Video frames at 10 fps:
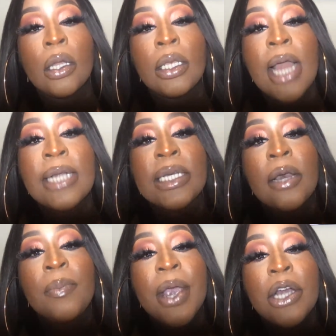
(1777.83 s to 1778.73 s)
Not to
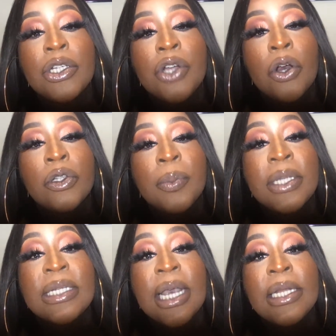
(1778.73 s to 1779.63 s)
compare struggles, but
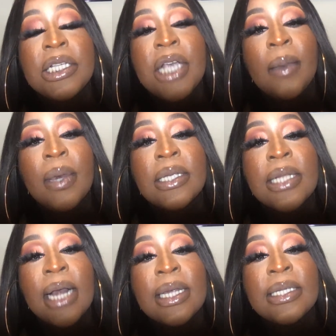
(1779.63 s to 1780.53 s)
skinny shaming is
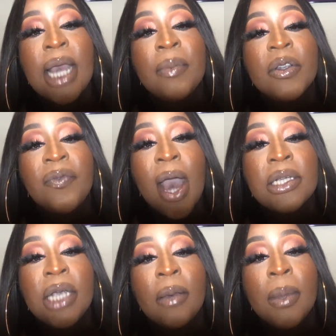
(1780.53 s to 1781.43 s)
not the same as fat
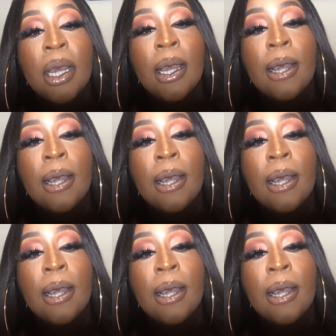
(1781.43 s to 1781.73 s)
shaming.